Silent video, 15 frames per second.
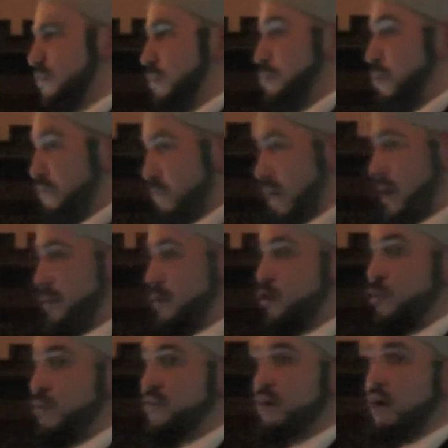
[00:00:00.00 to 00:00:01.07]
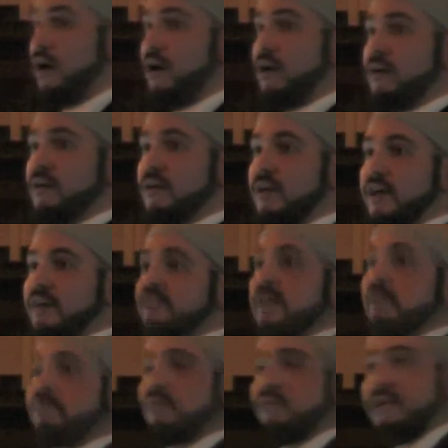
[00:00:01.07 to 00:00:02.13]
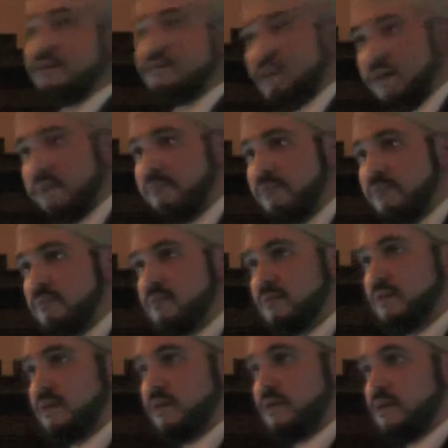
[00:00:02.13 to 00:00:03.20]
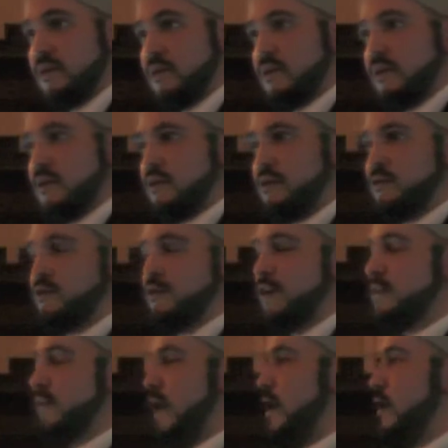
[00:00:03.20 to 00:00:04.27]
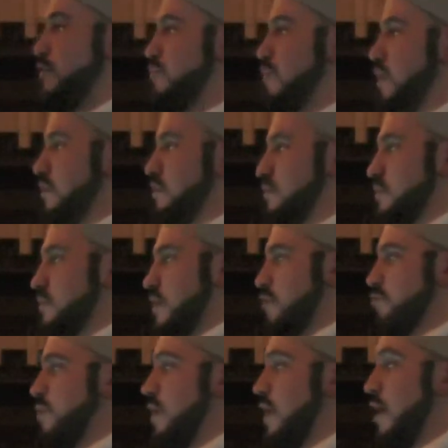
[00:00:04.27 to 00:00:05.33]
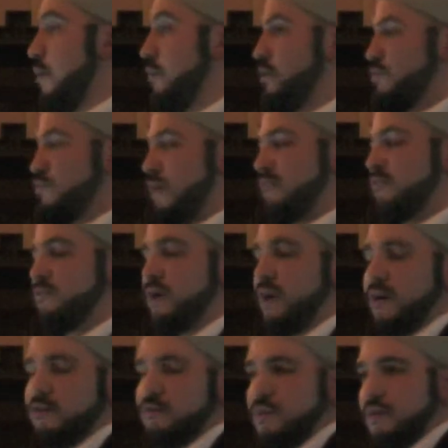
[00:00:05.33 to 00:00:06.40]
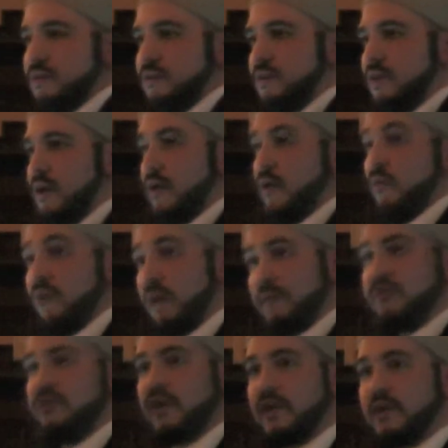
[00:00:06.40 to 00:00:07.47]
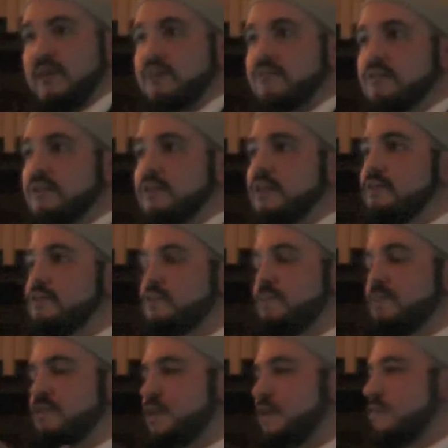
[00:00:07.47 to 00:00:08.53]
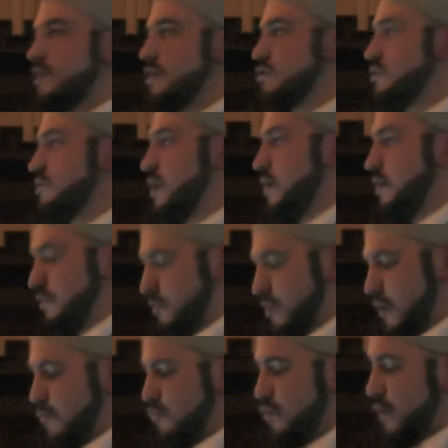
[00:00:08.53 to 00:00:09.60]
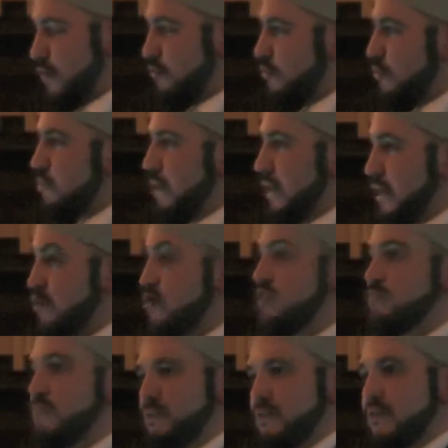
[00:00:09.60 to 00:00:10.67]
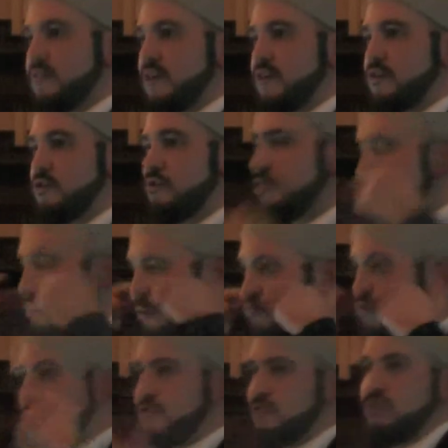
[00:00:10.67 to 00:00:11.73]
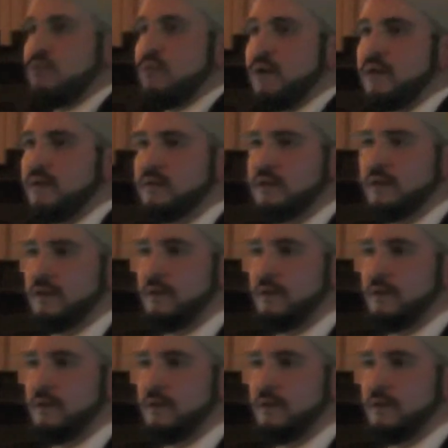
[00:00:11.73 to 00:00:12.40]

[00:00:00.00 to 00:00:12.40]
The Prophet Muhammad, who is our exemplary example, did the housework as well, helped his wife do the housework. What I'm saying is that there is a specialization, and Islam tries to manage a specialization in the most rational way.